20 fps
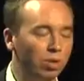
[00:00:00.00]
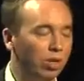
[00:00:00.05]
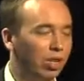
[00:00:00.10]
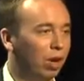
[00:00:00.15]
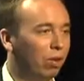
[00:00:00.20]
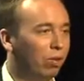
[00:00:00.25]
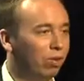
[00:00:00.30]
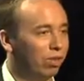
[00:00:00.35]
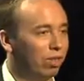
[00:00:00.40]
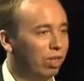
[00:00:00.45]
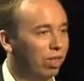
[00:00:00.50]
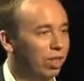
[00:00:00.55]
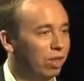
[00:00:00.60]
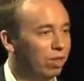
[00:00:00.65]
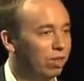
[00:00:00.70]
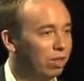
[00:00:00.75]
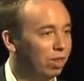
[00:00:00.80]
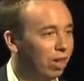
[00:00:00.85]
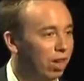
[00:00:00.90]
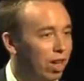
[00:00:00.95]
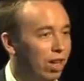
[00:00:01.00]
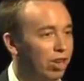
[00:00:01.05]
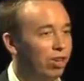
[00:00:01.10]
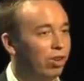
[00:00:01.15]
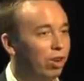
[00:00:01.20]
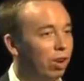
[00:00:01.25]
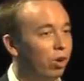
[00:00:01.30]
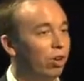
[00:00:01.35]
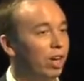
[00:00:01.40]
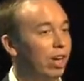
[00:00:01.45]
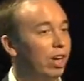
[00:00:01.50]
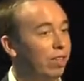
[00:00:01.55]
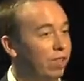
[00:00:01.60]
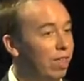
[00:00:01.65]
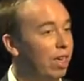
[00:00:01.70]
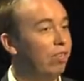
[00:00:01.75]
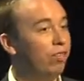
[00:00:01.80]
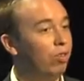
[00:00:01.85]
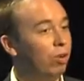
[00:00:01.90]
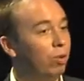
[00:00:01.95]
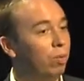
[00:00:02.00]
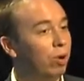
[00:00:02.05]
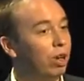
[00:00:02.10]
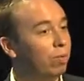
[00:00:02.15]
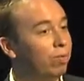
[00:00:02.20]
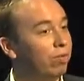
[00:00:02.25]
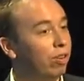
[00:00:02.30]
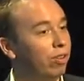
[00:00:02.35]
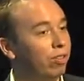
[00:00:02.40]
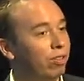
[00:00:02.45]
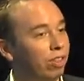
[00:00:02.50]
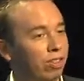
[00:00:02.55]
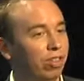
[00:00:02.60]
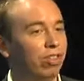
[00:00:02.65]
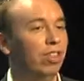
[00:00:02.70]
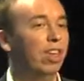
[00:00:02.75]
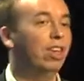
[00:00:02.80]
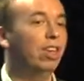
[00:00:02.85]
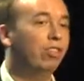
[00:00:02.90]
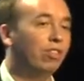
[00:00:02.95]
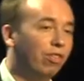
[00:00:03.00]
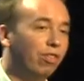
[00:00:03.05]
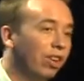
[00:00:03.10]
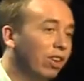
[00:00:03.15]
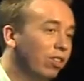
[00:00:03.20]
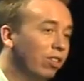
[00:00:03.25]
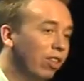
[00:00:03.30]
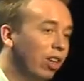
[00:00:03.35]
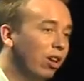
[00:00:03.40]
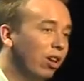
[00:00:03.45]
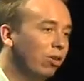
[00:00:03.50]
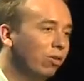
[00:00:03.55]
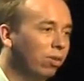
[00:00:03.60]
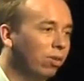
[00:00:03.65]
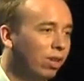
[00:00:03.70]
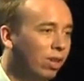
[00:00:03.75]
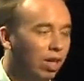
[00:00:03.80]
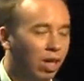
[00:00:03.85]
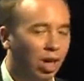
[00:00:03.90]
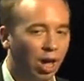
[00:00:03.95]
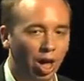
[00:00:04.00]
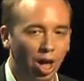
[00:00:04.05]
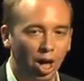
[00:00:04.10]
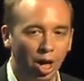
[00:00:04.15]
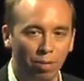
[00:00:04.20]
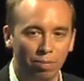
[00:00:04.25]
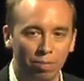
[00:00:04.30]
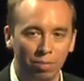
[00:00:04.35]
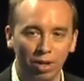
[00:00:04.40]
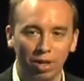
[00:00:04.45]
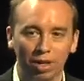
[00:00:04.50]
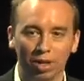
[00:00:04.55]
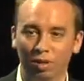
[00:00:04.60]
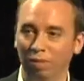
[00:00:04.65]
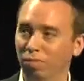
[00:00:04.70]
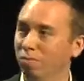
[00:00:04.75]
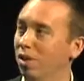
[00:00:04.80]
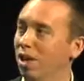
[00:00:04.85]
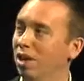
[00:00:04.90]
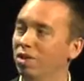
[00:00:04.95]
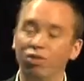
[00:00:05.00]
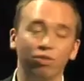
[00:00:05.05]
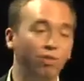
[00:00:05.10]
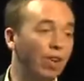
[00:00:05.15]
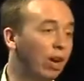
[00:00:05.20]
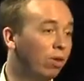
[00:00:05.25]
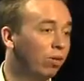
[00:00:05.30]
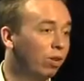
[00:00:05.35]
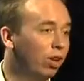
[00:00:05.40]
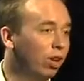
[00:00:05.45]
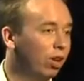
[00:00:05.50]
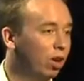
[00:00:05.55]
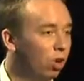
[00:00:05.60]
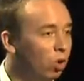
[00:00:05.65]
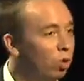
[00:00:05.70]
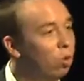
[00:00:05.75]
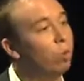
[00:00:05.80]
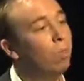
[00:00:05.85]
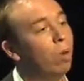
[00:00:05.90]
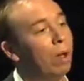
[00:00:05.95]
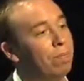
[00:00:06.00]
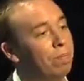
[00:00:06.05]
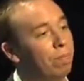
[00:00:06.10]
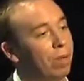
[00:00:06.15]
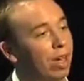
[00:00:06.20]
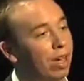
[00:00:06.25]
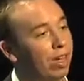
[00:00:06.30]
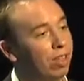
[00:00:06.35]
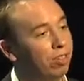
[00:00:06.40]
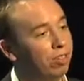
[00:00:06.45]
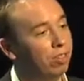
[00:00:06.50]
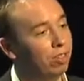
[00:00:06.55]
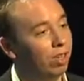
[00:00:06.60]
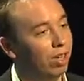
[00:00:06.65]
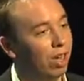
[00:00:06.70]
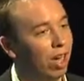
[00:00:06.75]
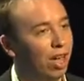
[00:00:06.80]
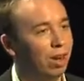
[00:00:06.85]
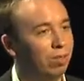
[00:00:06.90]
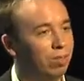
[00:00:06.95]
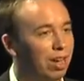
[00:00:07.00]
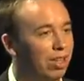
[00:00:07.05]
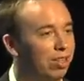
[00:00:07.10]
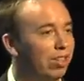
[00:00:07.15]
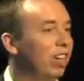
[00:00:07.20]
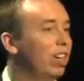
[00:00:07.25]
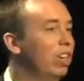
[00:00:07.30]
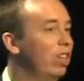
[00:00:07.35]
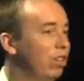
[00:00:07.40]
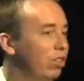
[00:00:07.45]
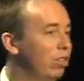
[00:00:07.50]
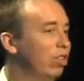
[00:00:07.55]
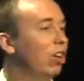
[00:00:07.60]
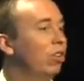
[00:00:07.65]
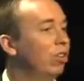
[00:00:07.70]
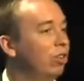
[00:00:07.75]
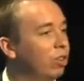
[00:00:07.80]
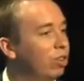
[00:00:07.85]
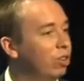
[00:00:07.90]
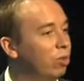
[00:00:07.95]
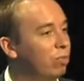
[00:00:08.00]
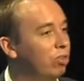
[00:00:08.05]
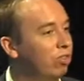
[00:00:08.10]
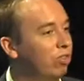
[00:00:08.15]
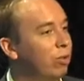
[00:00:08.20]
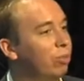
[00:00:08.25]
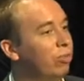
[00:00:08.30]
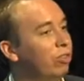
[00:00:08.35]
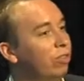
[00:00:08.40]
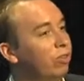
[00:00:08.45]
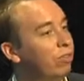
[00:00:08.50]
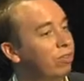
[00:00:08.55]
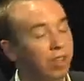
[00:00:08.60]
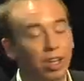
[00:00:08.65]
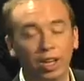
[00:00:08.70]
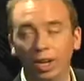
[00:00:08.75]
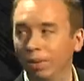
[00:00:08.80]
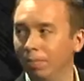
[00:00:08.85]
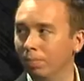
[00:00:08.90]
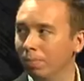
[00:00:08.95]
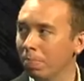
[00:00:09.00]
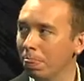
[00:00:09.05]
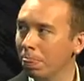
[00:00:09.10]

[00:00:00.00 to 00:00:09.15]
go onto the site and you log in, and there's your word processor, there's your Excel, there's your Outlook, all web-based, and basically it's done on a subscription fee.